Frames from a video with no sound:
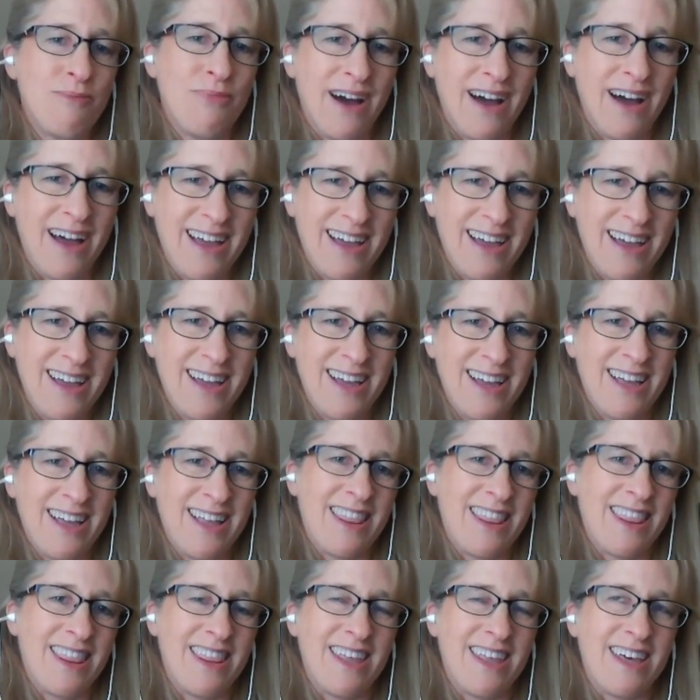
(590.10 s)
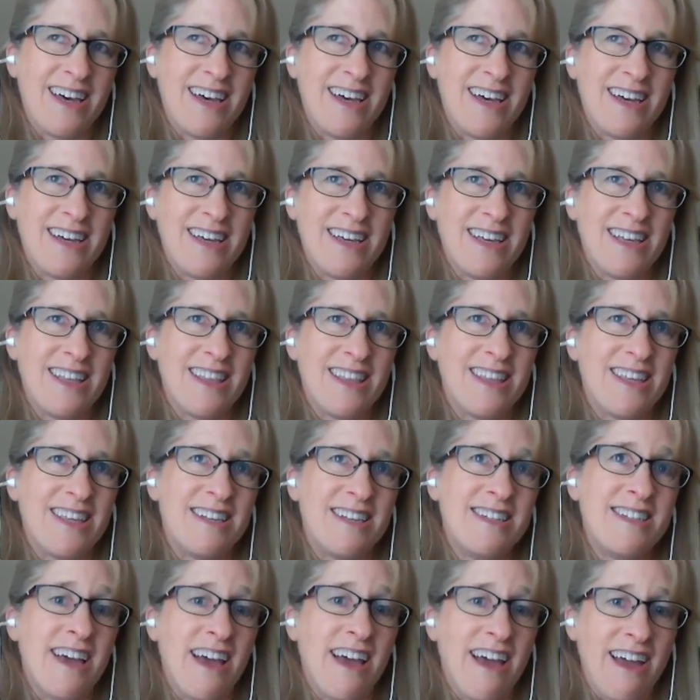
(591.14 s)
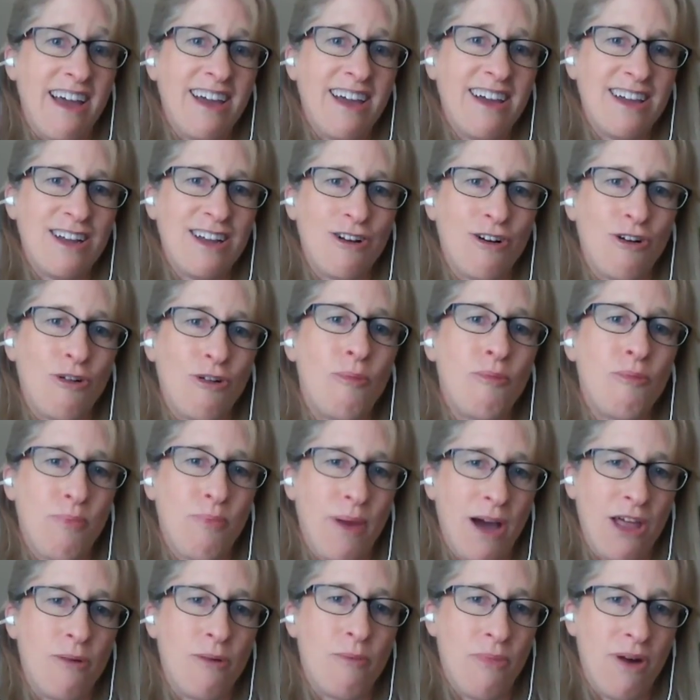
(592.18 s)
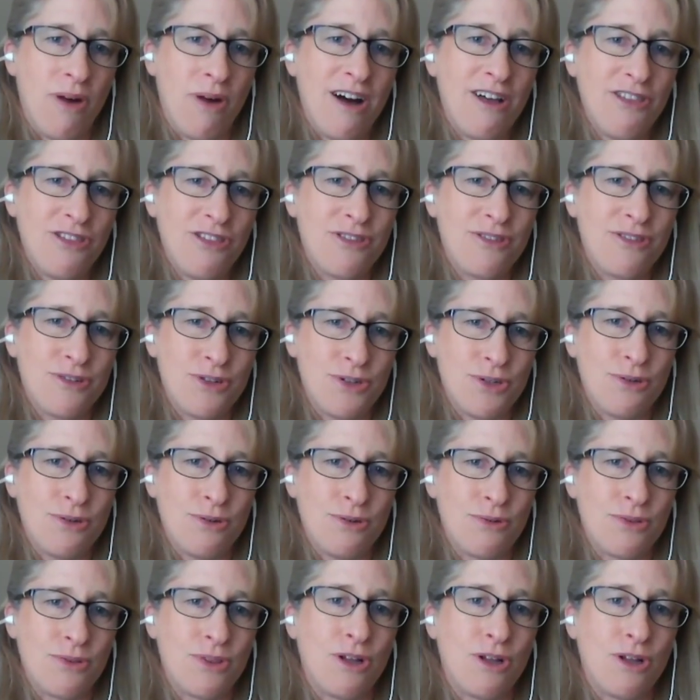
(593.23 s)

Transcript: by the the day, you know, by the month to mm-hmm.